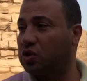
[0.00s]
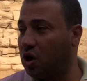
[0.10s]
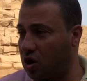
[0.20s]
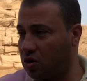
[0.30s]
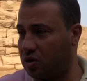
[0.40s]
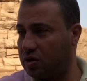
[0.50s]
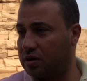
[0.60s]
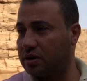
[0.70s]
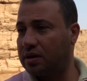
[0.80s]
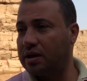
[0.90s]
look,
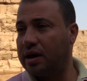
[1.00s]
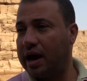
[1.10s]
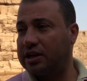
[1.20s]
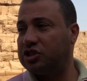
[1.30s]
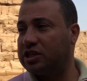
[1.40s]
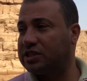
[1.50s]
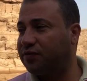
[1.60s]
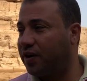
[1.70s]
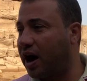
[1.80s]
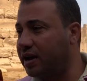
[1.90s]
and she's
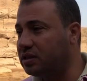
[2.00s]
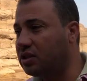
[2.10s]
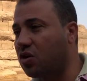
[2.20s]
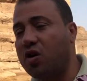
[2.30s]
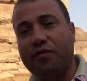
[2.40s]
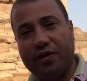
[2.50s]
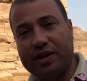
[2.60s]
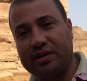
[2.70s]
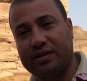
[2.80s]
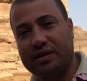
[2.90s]
find the
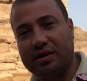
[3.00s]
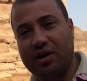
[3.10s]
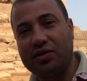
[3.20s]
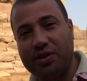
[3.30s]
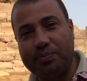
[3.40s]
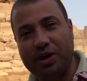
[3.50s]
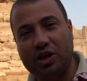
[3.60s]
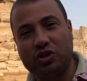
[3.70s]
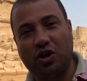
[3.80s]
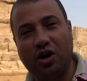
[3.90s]
coffin on the
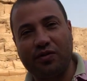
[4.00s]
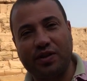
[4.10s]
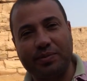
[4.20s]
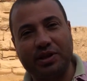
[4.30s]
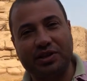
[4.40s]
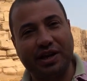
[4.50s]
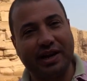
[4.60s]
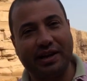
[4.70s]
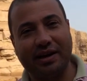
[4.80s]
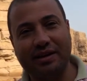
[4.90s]
beach of the
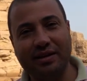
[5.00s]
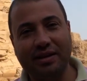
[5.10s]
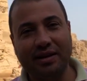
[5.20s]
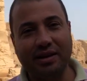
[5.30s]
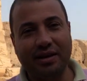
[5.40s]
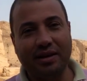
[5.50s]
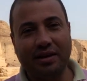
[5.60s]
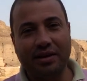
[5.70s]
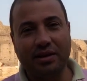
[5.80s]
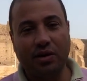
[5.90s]
Mediterranean.
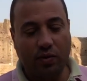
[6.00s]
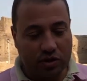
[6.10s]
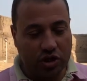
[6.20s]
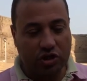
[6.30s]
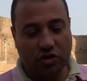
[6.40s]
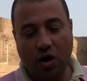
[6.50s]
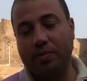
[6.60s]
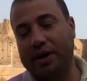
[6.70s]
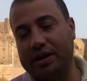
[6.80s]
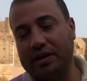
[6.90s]
When she's
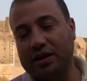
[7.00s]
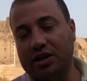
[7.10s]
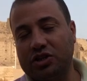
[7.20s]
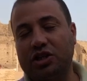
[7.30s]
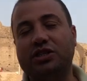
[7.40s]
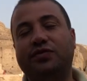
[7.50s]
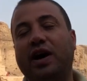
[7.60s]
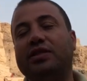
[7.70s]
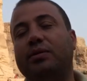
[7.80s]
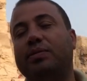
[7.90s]
open, she's
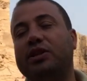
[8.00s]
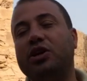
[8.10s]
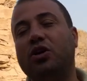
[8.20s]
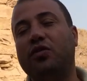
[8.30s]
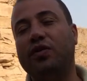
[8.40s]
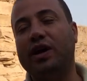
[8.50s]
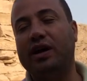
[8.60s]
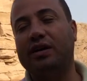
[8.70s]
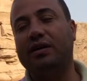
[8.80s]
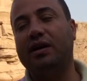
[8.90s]
find the body of
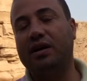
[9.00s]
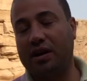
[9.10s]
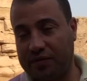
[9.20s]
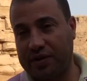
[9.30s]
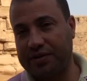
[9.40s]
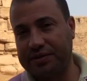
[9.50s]
her lover.